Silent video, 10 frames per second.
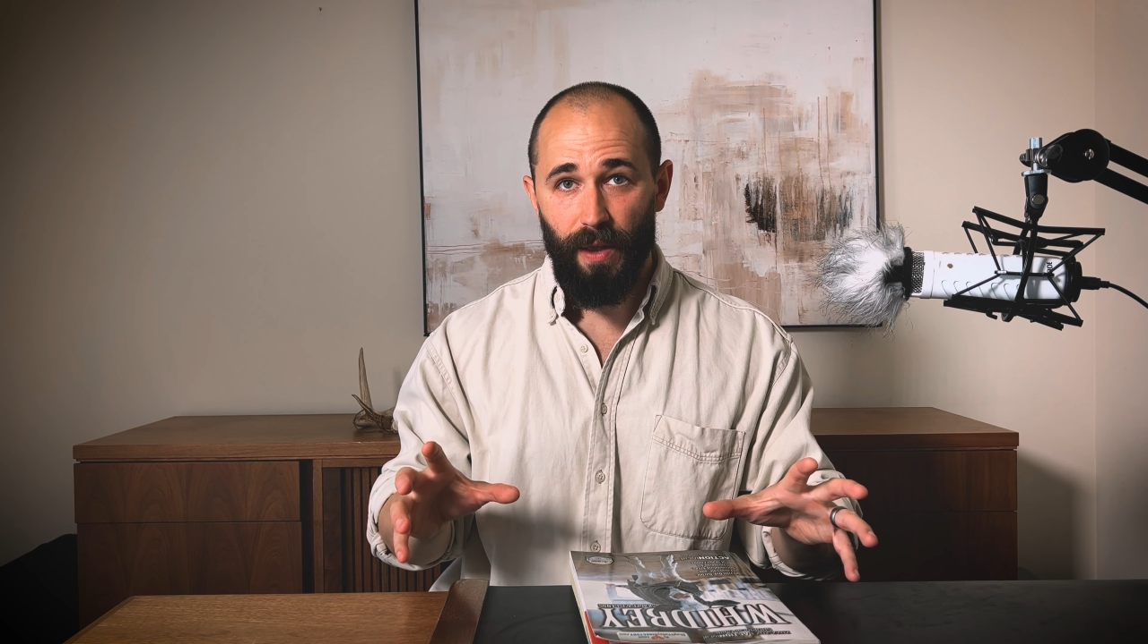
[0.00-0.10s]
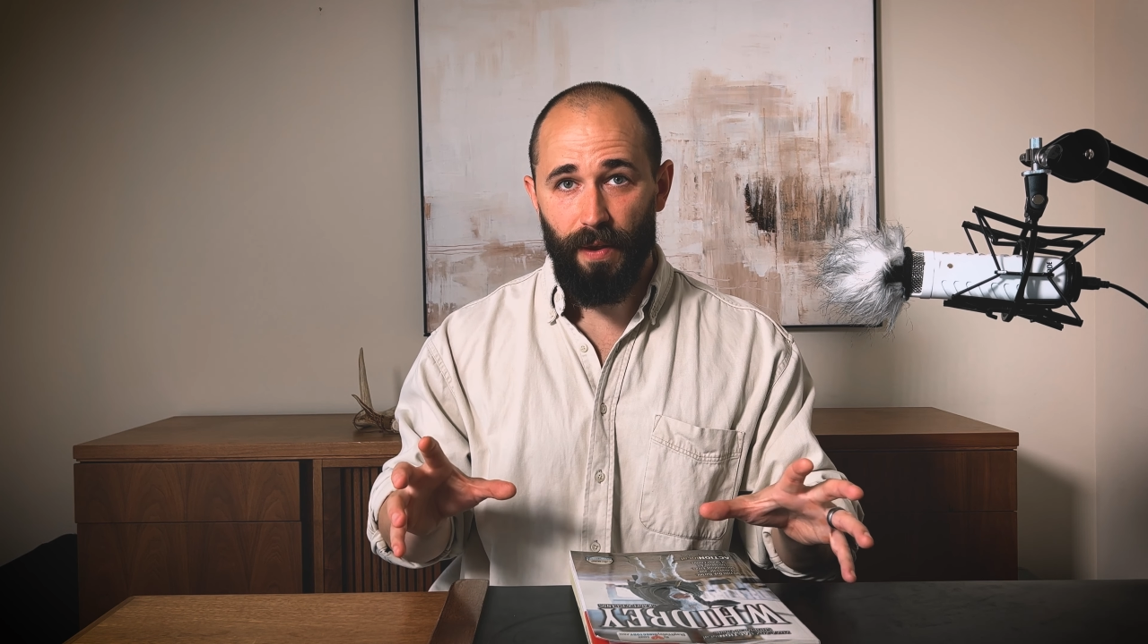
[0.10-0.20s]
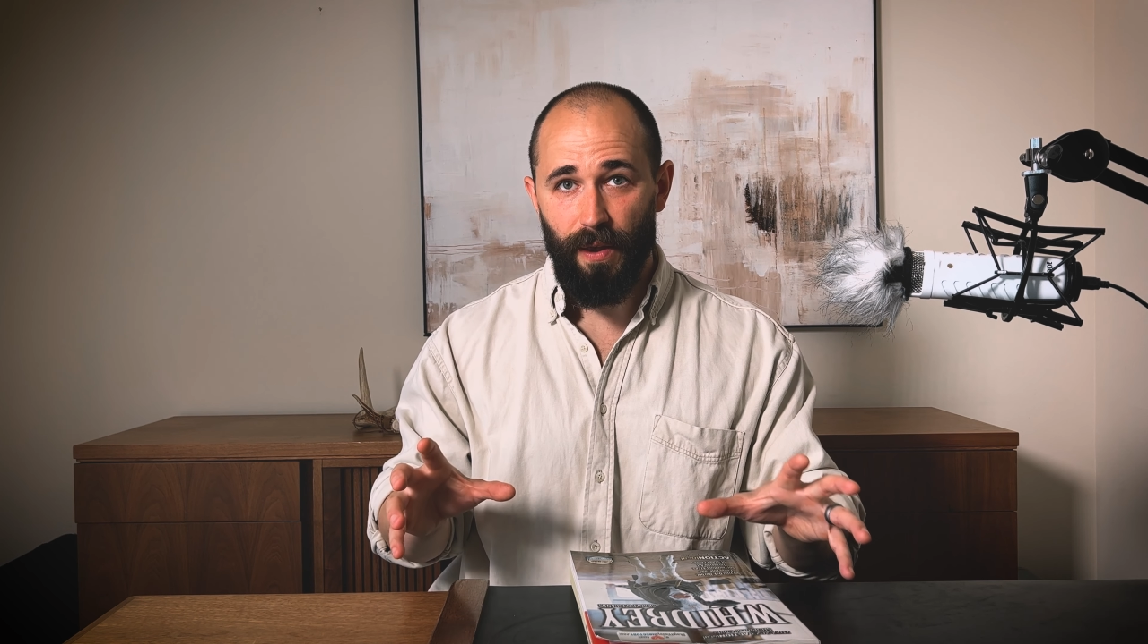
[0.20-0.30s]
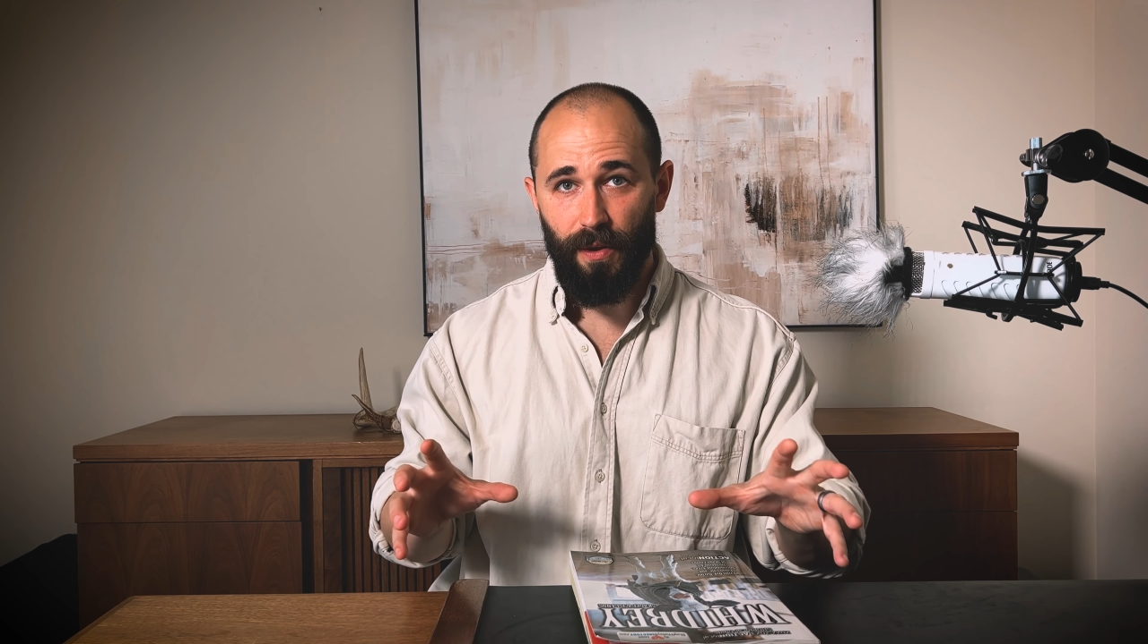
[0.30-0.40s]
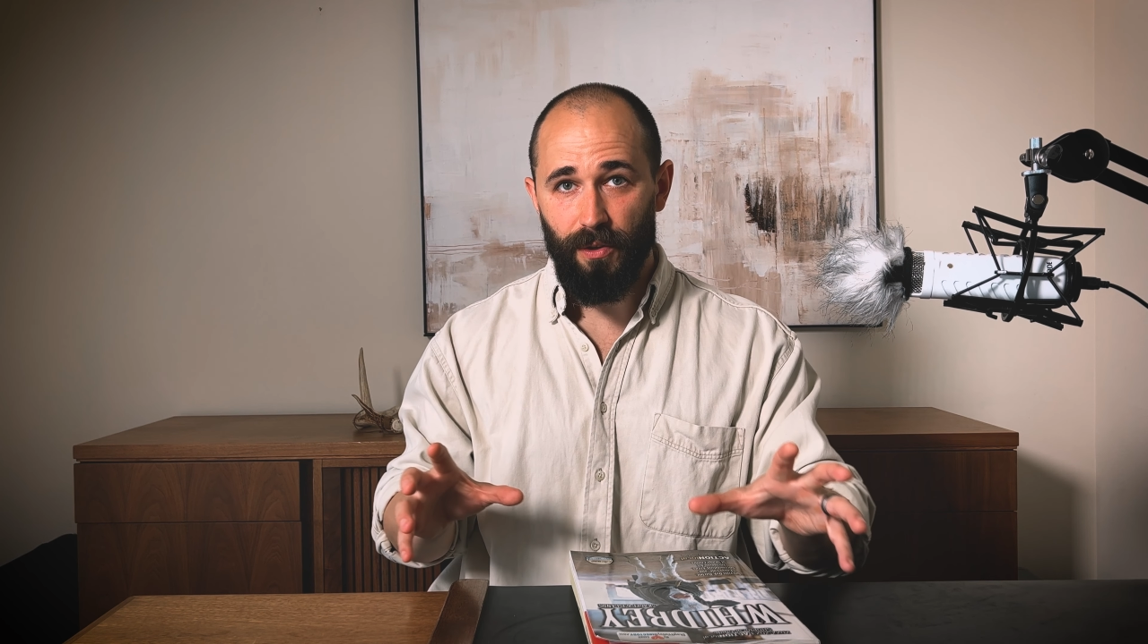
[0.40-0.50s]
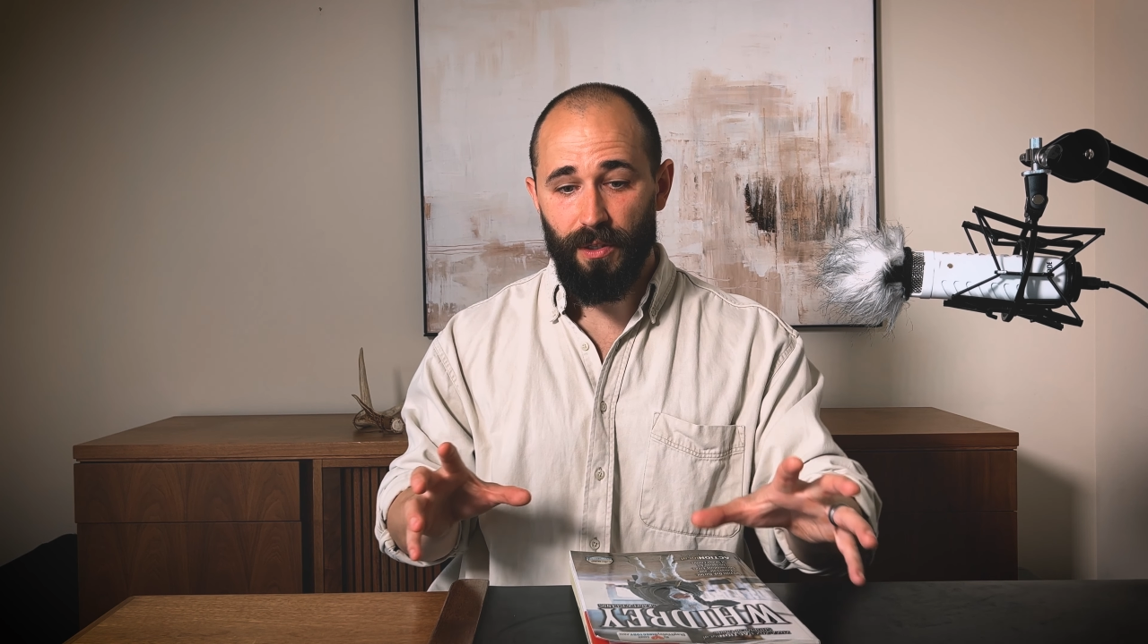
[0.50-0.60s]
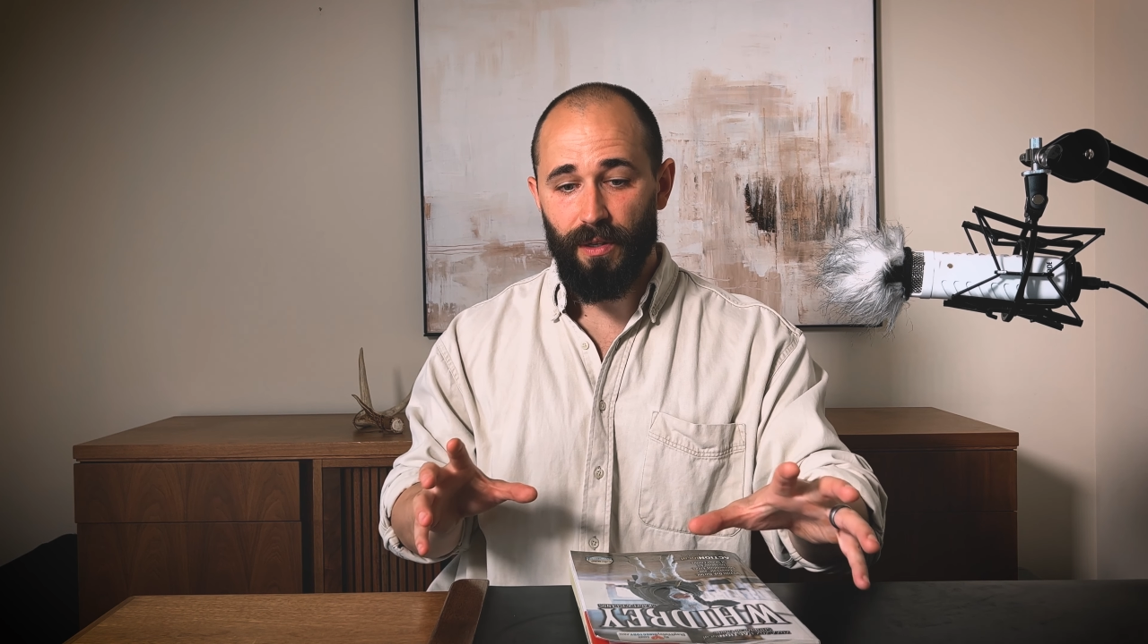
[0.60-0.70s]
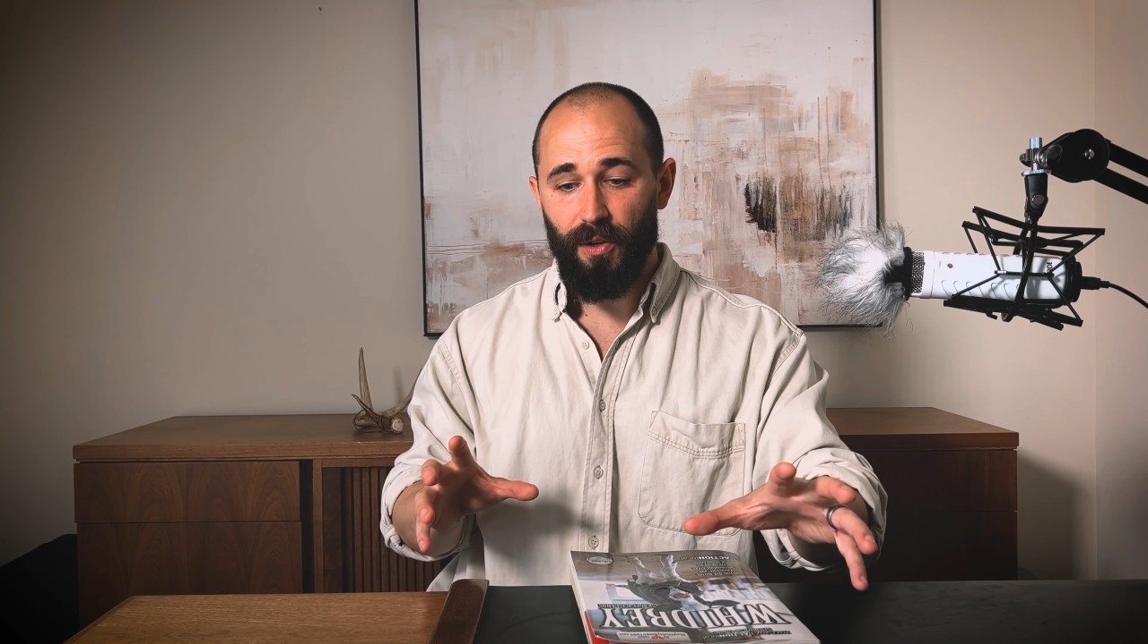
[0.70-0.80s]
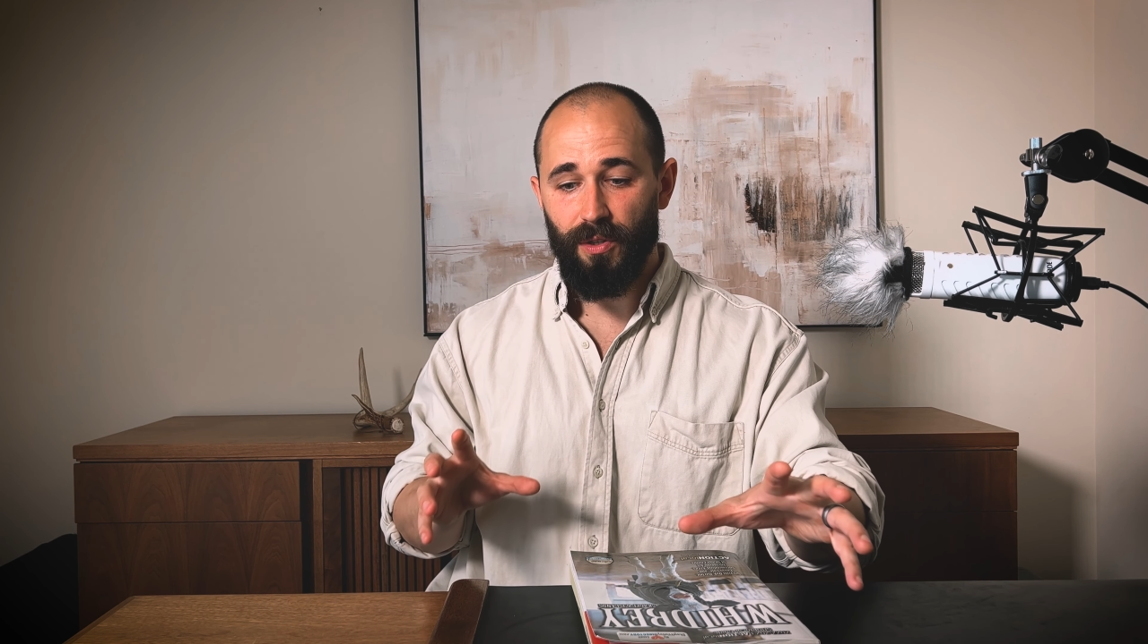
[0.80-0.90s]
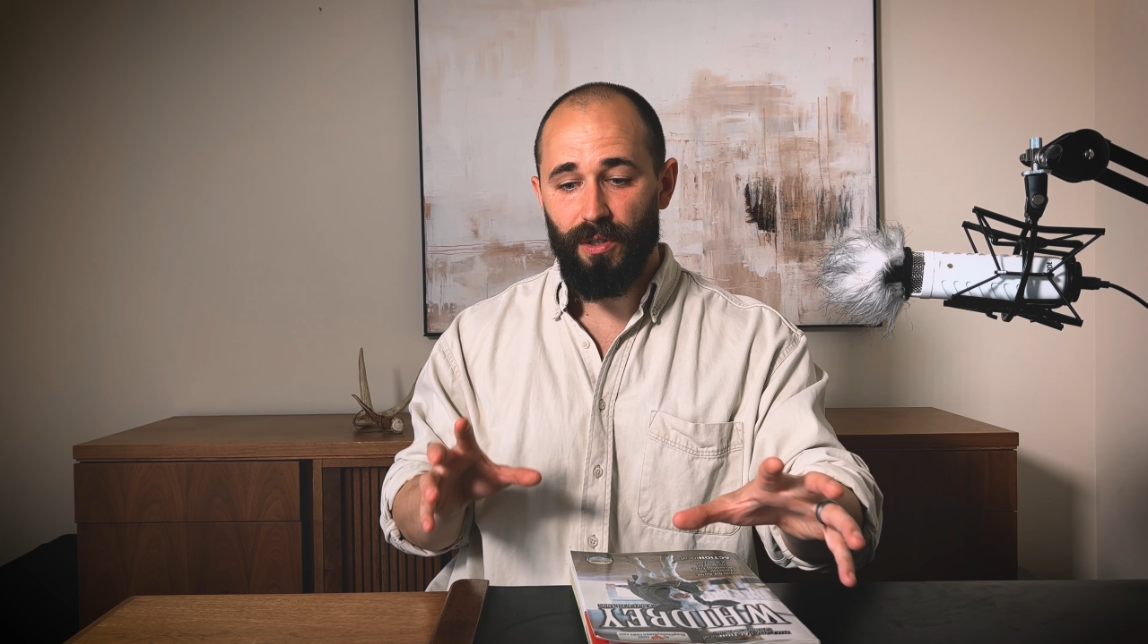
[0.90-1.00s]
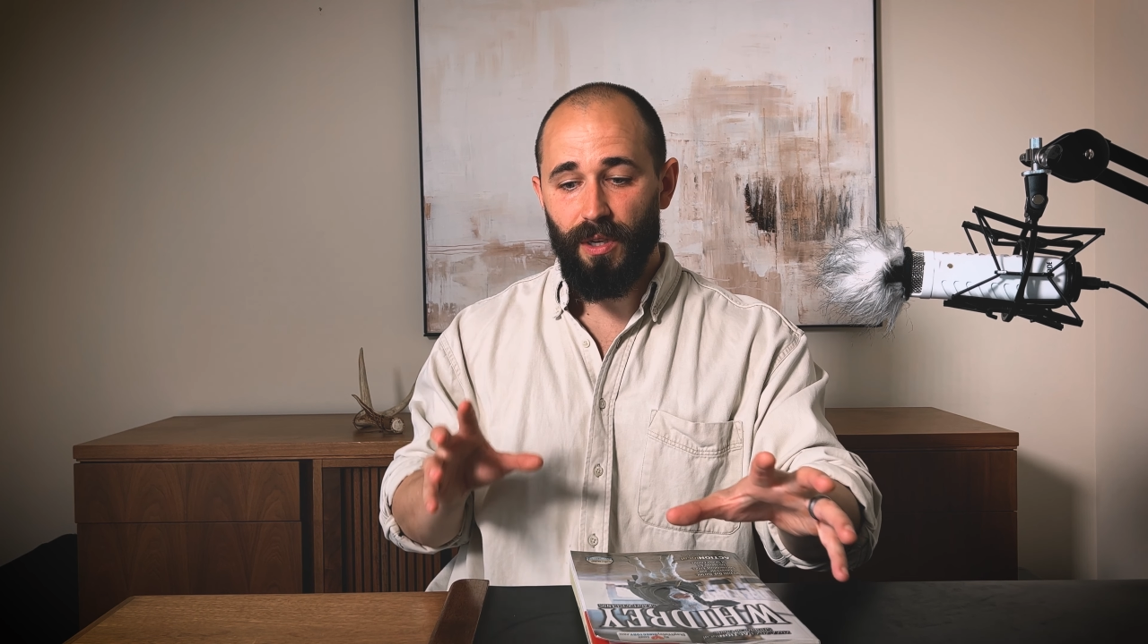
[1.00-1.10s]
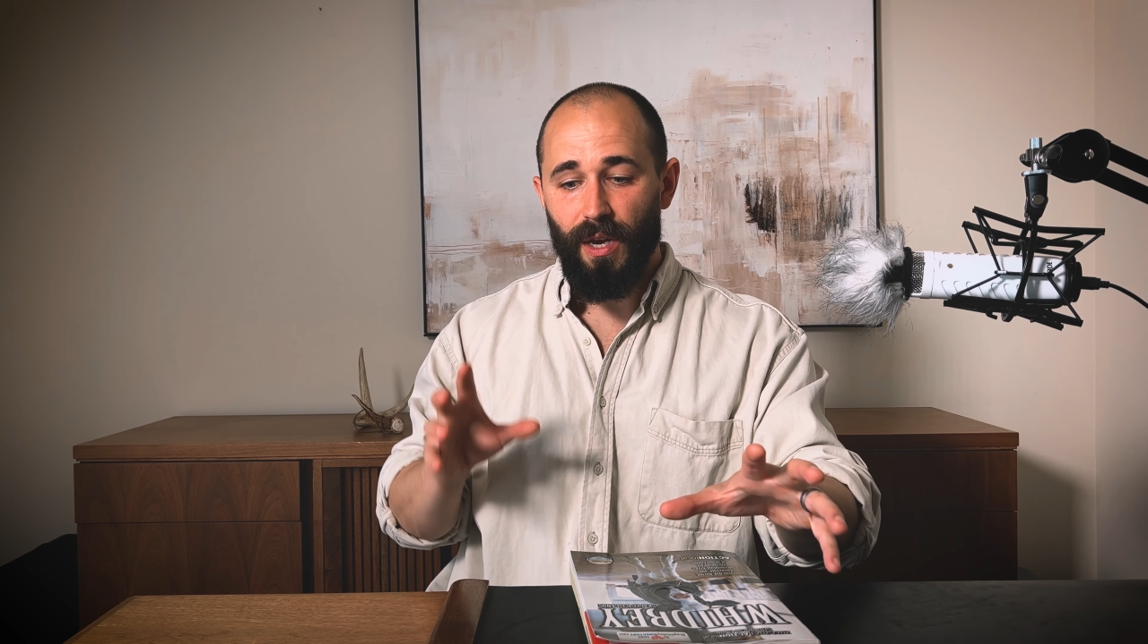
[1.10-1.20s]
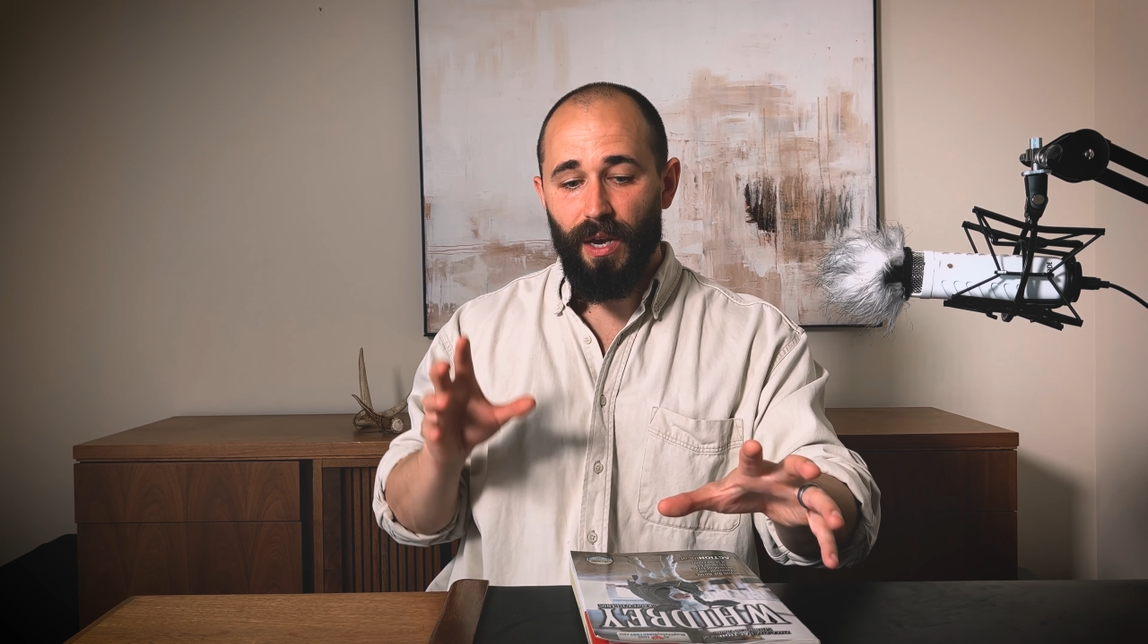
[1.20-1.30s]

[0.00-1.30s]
And, th- and there's there's